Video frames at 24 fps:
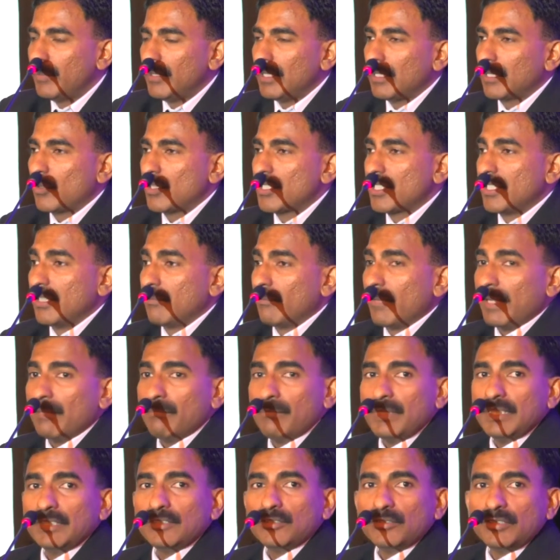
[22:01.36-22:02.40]
people are questioning
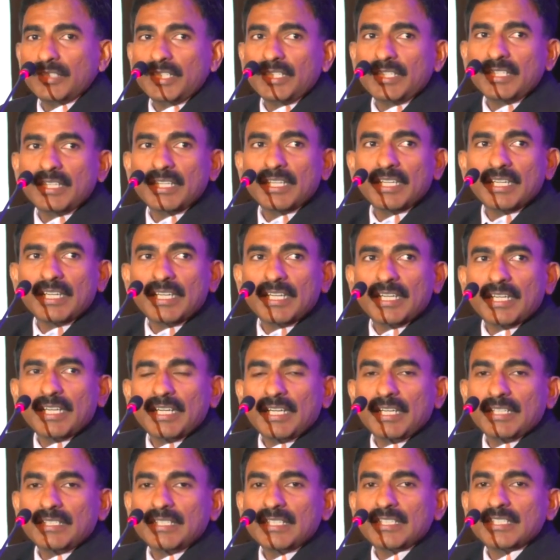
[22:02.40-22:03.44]
Myanmar today,
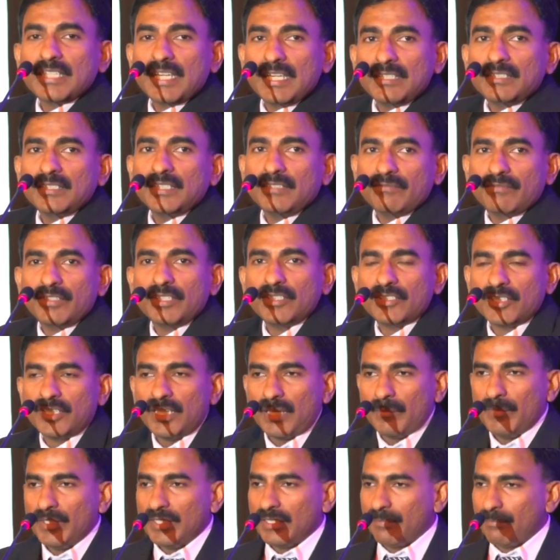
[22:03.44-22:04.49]
the channel
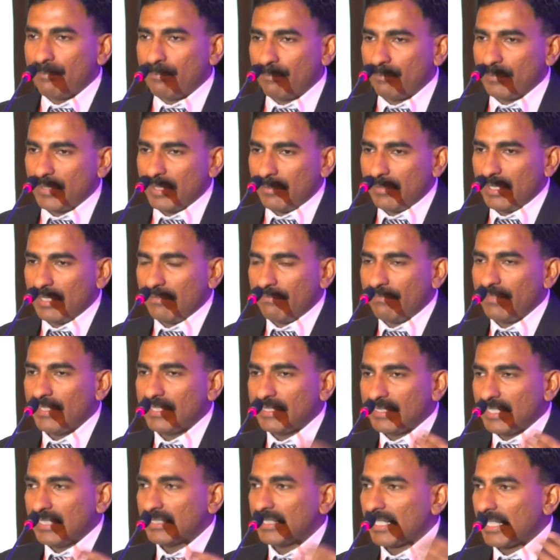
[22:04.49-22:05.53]
inventory, the
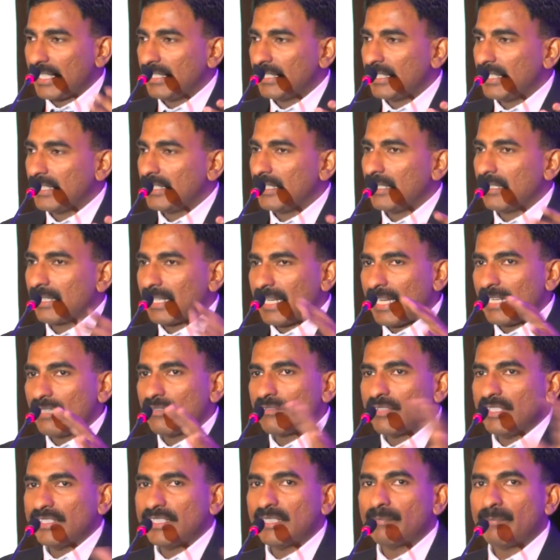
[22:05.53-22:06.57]
first tier, second tier, the
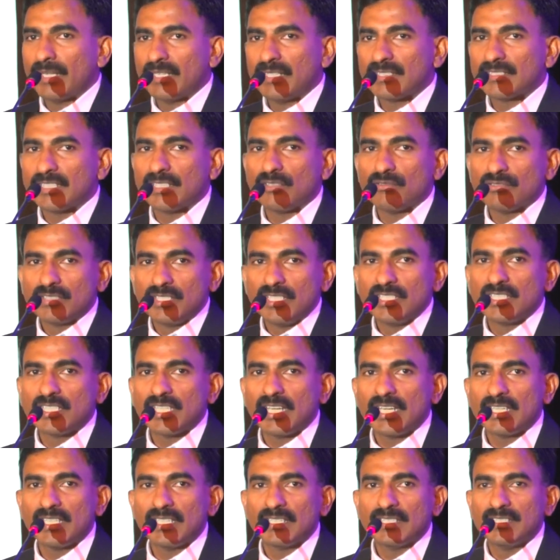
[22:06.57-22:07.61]
kind of retail partners that you see
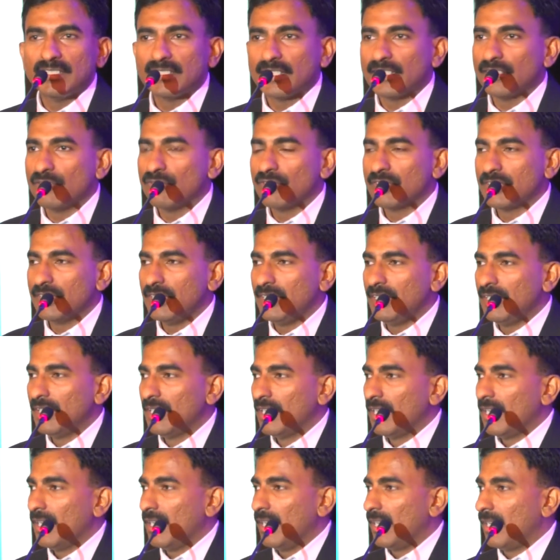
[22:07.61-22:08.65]
giants and you
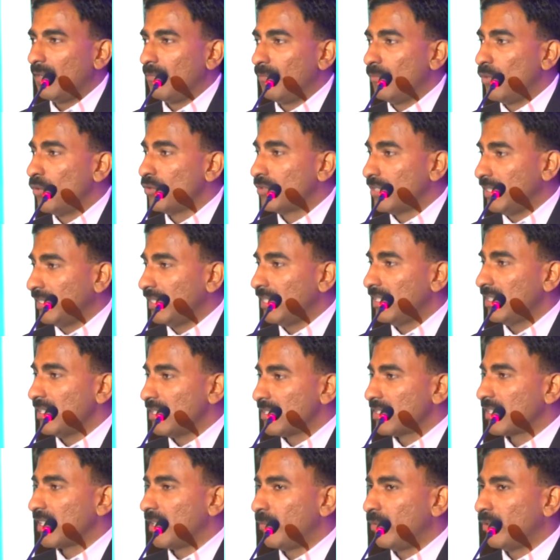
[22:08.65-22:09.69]
see most
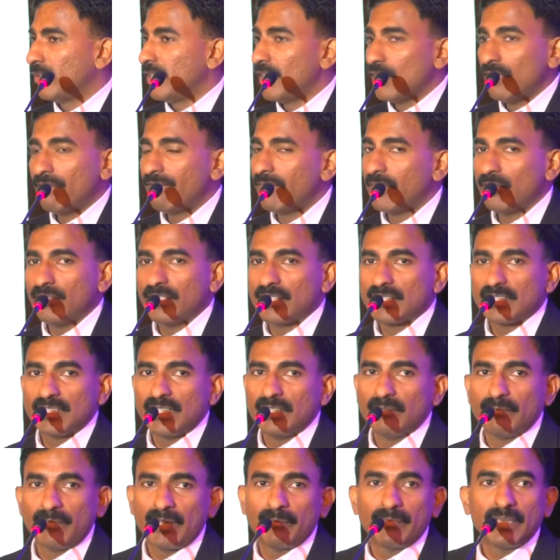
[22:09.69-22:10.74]
retailers in Singapore, they are not found
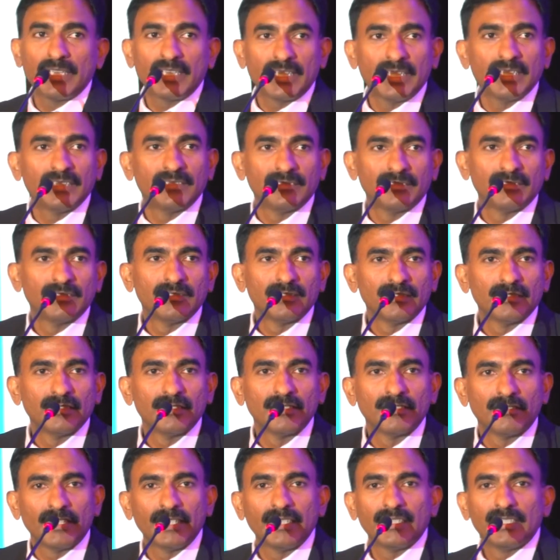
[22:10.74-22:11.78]
in Myanmar yet,
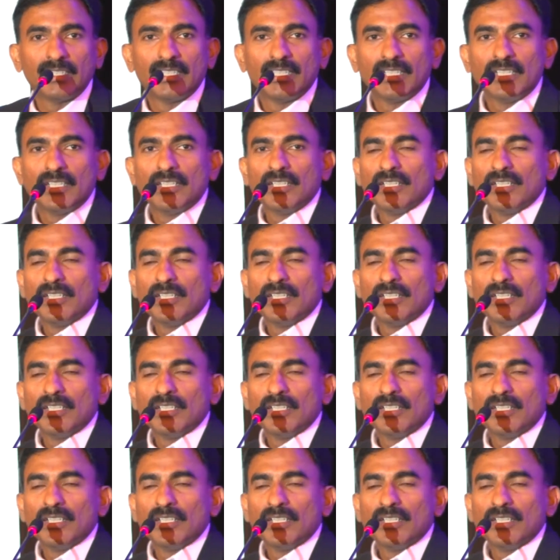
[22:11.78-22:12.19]
right?